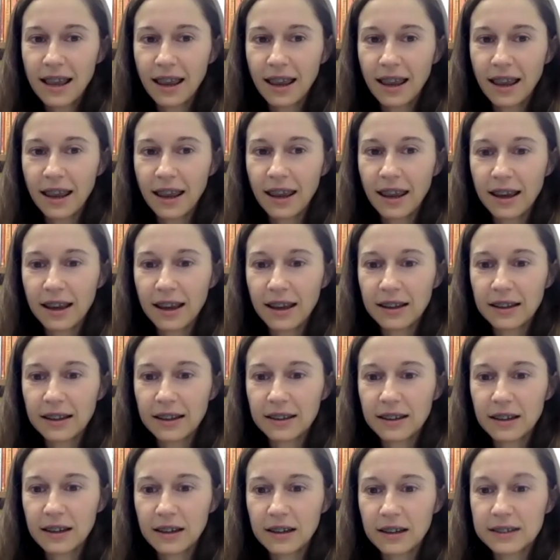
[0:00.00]

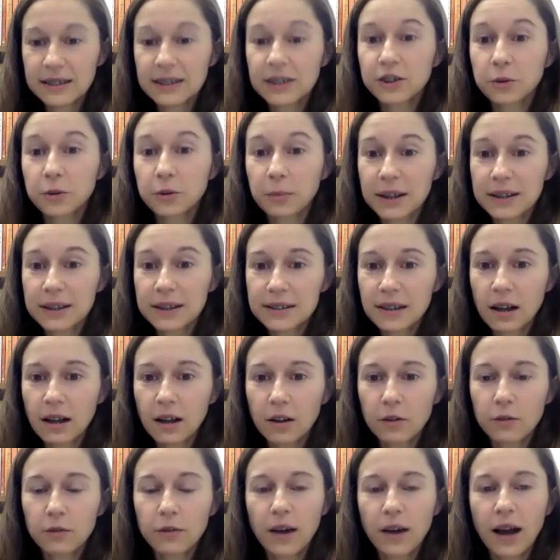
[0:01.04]
and a teacher
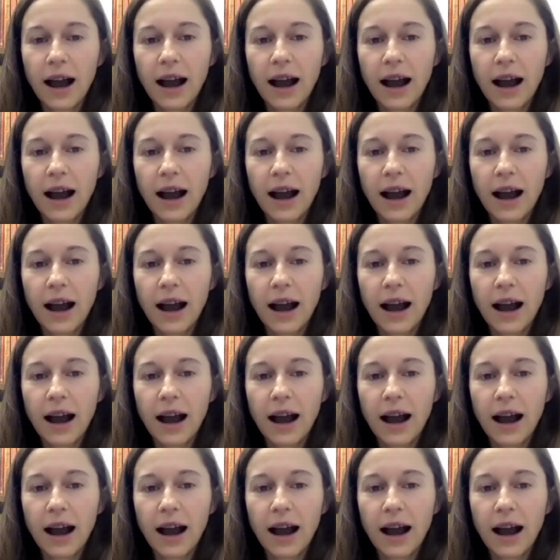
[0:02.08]
myself,